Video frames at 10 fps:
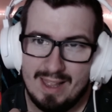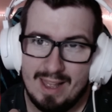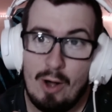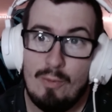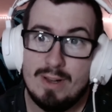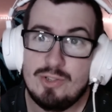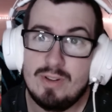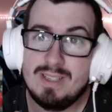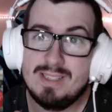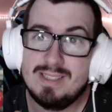One
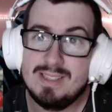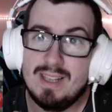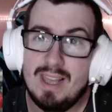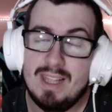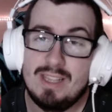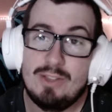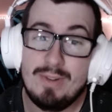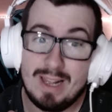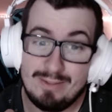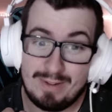choice.
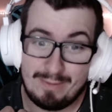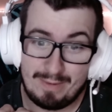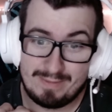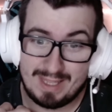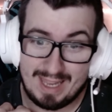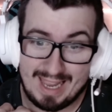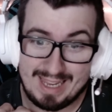358 feet.